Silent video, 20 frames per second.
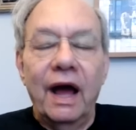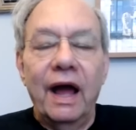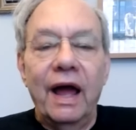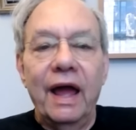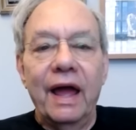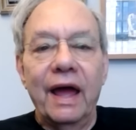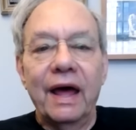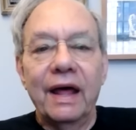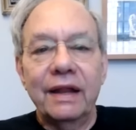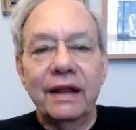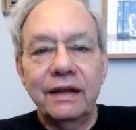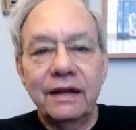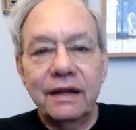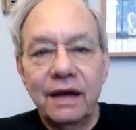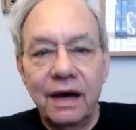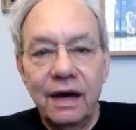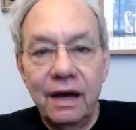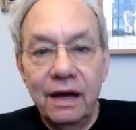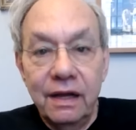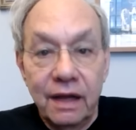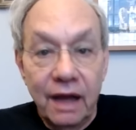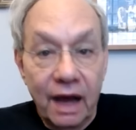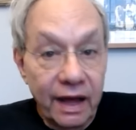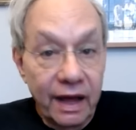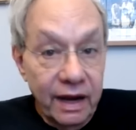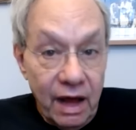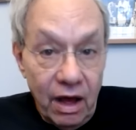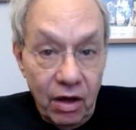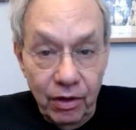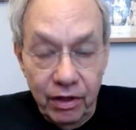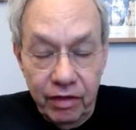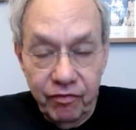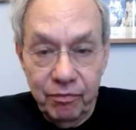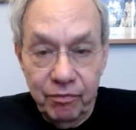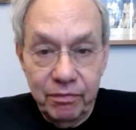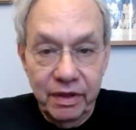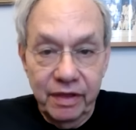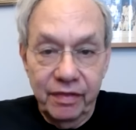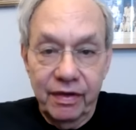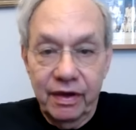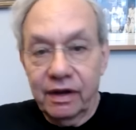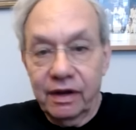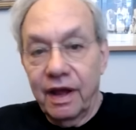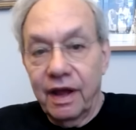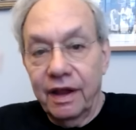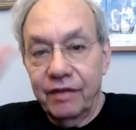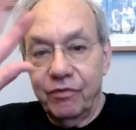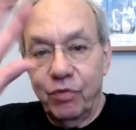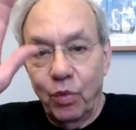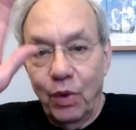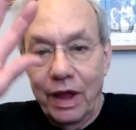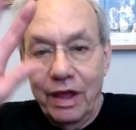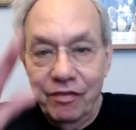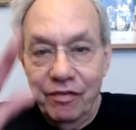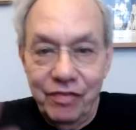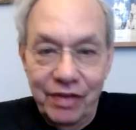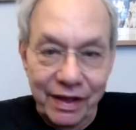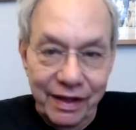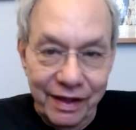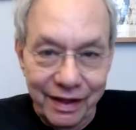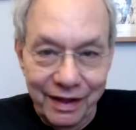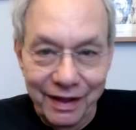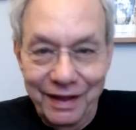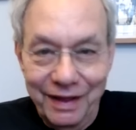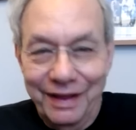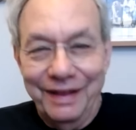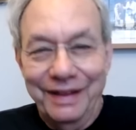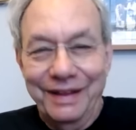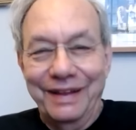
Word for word: And I'll even be there kind of waving,